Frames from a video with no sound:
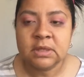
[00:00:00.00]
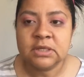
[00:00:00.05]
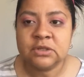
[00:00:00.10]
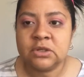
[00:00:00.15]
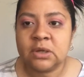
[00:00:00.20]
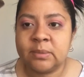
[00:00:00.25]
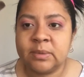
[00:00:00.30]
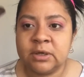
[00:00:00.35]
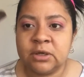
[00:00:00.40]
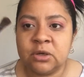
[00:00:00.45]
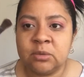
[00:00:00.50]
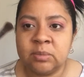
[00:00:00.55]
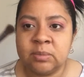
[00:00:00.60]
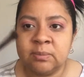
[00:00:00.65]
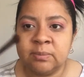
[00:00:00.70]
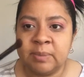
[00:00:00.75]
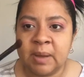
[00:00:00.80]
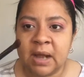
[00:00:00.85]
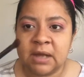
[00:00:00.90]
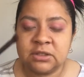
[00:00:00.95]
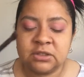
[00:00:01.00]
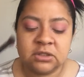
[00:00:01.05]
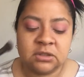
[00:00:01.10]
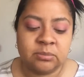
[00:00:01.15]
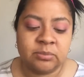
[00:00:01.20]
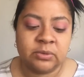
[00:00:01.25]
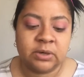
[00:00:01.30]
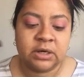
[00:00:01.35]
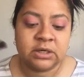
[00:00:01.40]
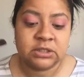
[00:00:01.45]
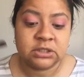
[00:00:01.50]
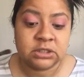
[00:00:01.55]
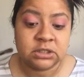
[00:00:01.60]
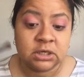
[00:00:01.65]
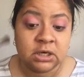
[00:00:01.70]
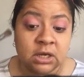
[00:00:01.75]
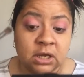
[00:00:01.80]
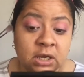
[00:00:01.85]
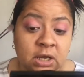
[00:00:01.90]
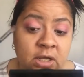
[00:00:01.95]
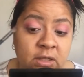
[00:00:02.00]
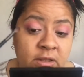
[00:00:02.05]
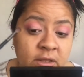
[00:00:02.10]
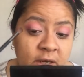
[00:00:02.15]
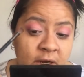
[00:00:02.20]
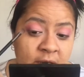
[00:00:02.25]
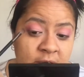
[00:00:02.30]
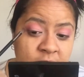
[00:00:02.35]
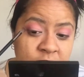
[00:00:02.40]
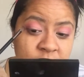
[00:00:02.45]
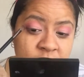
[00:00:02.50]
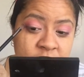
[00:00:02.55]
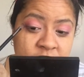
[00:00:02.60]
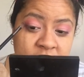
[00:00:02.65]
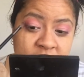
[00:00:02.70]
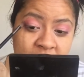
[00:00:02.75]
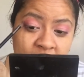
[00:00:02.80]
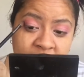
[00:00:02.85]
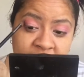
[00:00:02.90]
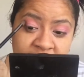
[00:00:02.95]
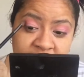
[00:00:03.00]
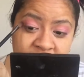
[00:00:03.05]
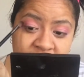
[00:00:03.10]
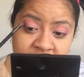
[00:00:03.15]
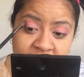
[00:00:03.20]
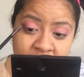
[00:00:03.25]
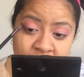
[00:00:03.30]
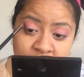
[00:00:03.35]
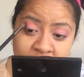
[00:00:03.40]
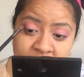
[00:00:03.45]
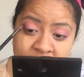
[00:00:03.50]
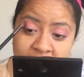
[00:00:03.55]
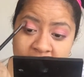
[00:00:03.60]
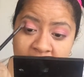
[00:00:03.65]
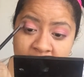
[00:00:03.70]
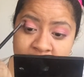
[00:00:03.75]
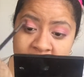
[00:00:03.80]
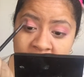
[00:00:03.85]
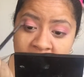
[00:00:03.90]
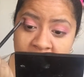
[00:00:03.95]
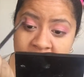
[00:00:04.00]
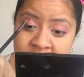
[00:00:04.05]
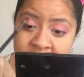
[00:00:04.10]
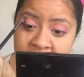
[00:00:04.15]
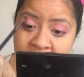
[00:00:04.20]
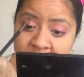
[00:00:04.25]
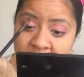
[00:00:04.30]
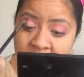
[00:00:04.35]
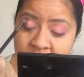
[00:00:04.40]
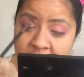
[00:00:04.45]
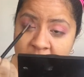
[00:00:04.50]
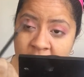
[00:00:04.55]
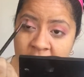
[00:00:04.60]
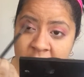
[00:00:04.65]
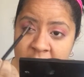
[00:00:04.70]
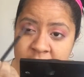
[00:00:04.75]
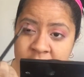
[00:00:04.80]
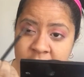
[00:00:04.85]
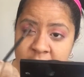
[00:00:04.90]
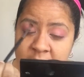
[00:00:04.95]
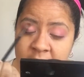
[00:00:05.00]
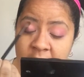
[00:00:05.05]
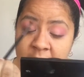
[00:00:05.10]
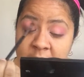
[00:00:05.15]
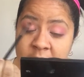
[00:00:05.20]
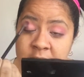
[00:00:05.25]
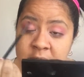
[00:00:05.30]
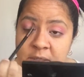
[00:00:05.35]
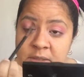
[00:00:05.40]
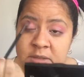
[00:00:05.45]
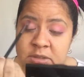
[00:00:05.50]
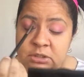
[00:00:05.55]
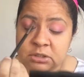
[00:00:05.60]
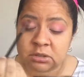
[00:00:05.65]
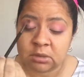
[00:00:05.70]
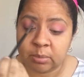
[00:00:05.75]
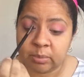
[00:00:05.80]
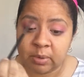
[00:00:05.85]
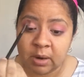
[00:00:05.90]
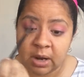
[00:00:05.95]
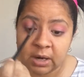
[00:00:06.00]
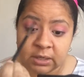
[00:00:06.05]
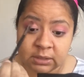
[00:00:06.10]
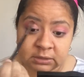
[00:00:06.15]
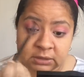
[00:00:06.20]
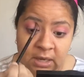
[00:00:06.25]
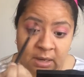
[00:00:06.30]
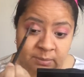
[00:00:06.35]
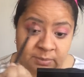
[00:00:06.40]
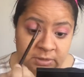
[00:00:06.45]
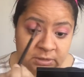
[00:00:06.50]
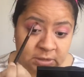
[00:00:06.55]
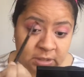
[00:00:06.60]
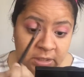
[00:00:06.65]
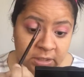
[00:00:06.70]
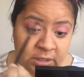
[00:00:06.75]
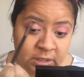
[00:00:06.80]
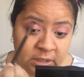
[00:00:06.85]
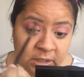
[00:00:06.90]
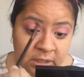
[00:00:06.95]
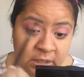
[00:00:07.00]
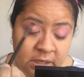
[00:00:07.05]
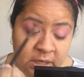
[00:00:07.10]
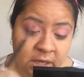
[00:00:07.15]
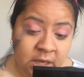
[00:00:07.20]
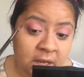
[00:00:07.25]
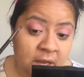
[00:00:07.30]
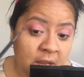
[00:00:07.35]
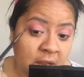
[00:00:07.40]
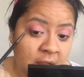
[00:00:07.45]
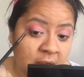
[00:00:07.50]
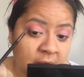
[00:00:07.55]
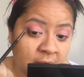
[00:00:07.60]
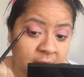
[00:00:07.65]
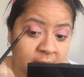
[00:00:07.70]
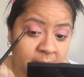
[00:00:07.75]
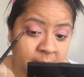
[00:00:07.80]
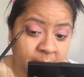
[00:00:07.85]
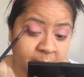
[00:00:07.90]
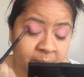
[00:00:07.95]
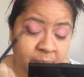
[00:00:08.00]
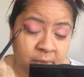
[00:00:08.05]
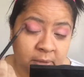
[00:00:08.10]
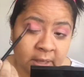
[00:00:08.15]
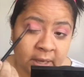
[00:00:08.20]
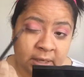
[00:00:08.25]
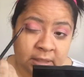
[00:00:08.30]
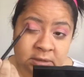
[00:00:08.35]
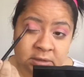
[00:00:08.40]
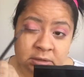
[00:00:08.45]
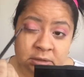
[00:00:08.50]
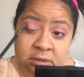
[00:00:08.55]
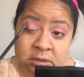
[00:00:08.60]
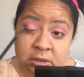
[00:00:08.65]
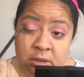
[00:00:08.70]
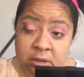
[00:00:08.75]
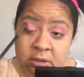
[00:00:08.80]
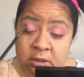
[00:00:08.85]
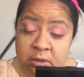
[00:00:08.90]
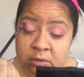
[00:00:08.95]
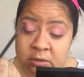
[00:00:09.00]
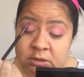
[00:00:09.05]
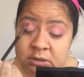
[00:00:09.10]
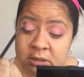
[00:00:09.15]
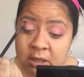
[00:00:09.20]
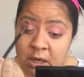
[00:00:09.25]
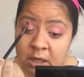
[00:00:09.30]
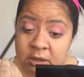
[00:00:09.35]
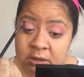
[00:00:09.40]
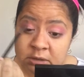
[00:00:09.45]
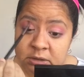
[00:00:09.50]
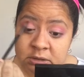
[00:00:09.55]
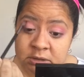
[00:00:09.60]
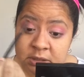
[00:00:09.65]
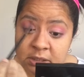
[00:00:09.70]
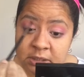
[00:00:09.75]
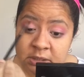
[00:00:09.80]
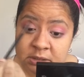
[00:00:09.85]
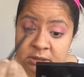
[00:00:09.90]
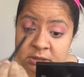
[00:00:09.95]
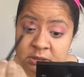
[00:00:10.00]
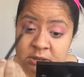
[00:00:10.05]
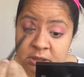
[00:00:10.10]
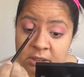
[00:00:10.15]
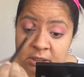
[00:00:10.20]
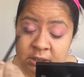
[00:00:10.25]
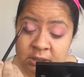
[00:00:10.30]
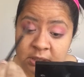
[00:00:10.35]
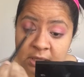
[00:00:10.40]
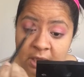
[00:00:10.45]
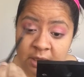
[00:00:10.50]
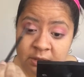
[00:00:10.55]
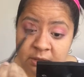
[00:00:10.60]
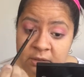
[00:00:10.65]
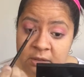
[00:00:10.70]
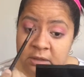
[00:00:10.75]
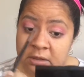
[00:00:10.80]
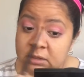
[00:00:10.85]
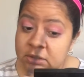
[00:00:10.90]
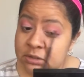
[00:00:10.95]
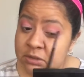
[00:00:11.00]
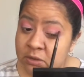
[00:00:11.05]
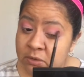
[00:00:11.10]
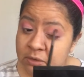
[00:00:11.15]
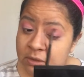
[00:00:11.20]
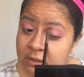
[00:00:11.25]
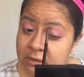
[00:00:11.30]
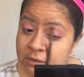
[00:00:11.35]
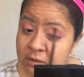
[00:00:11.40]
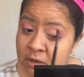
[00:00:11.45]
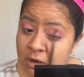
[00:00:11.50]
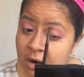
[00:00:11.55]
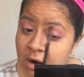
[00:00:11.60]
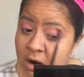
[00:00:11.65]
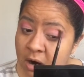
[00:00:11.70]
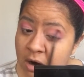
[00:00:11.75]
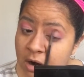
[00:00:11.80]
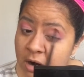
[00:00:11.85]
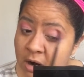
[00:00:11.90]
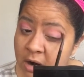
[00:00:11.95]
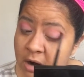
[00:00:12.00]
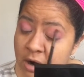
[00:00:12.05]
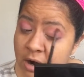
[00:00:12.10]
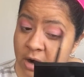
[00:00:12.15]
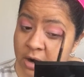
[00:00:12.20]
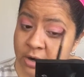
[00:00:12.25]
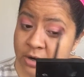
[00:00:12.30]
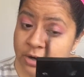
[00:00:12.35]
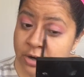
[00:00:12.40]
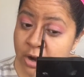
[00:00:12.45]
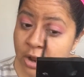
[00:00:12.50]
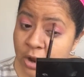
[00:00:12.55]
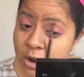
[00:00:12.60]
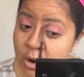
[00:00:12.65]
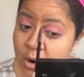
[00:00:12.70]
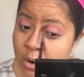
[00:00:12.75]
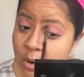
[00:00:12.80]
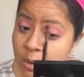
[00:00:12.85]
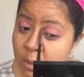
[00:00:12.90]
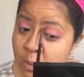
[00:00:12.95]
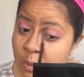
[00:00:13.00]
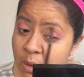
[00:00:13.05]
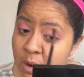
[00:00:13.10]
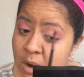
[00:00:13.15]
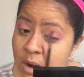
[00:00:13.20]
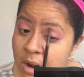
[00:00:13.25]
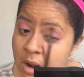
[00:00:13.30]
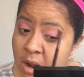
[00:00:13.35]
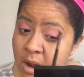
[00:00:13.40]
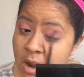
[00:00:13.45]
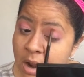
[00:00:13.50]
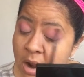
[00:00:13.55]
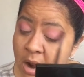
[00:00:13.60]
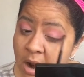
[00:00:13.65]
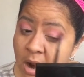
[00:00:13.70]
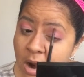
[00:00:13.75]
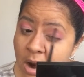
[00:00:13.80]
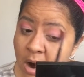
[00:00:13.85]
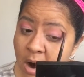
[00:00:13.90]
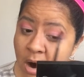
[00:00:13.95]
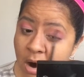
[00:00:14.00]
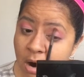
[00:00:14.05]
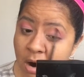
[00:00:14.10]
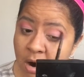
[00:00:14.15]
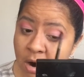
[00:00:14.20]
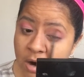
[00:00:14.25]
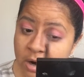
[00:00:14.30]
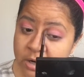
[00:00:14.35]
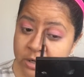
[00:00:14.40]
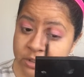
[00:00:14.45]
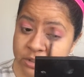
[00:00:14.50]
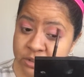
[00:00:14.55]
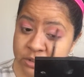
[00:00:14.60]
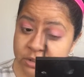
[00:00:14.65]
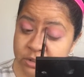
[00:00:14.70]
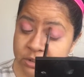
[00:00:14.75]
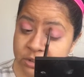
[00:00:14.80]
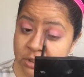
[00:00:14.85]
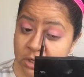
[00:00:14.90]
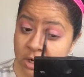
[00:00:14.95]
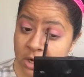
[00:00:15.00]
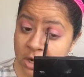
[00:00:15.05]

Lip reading: So I'm gonna go back to the brush that I used Summer Fling with, and I'm not gonna add like any additional product. I'm just gonna blend those colors in together so that there are no harsh